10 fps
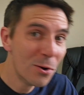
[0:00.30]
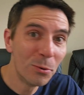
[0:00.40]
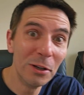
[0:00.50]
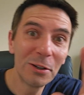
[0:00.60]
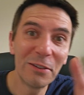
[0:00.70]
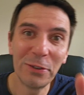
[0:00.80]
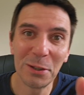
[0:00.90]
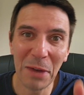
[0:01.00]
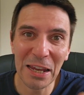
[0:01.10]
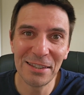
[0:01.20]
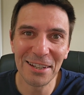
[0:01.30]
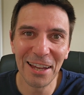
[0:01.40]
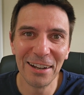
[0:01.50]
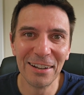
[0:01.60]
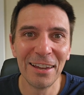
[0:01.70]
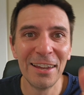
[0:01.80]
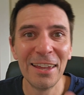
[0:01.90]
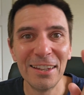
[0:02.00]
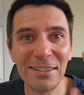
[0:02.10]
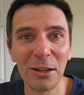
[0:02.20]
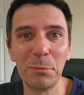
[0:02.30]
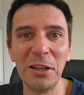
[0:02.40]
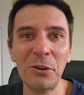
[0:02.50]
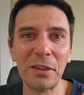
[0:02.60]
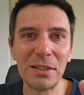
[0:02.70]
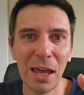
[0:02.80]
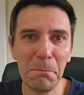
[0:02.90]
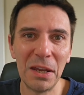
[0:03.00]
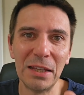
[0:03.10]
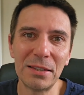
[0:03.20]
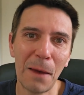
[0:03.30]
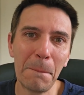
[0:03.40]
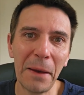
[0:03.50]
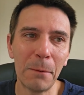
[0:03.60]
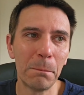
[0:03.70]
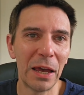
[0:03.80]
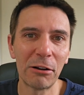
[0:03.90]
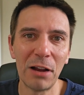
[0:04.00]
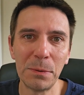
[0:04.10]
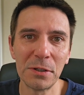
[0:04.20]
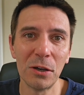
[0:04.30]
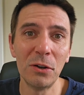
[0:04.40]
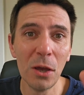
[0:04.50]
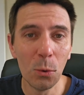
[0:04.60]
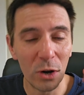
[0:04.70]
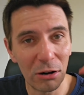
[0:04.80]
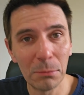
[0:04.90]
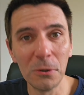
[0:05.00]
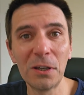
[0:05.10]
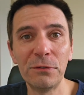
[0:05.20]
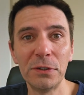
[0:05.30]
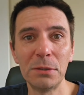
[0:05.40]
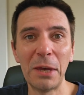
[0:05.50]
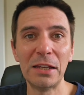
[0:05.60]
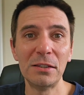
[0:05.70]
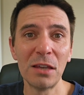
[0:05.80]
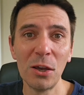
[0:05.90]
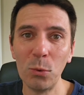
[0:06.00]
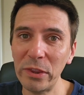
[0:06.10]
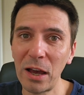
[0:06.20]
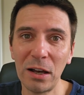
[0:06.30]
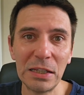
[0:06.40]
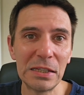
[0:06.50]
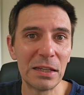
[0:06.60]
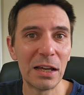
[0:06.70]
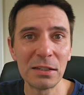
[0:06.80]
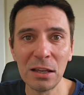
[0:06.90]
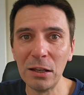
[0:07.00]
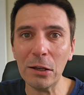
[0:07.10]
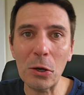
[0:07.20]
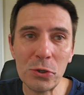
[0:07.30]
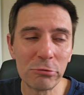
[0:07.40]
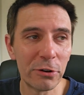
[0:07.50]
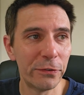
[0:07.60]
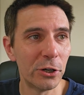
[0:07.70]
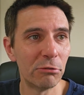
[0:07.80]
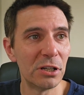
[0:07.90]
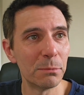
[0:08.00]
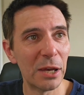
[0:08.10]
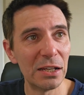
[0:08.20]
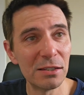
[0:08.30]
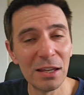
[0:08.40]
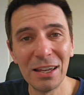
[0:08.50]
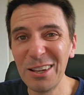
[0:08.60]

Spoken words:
We're looking for domains again. This is going to be another 10-minute, £10 banger episode where I'm looking for domains with high stats, loads of referring domains,